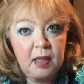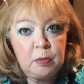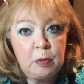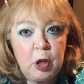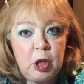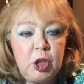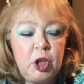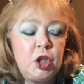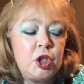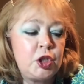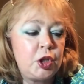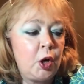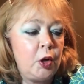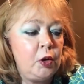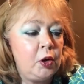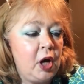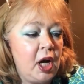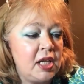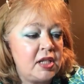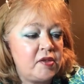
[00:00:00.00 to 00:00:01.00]
I want to show
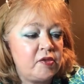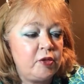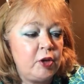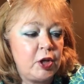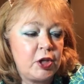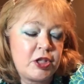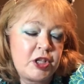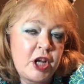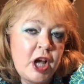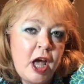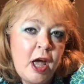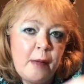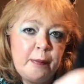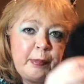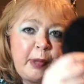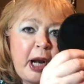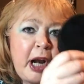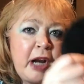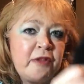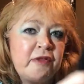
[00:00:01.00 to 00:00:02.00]
you guys first,
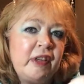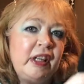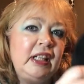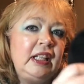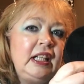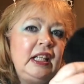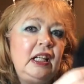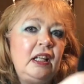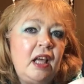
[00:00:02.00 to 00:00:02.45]
but I really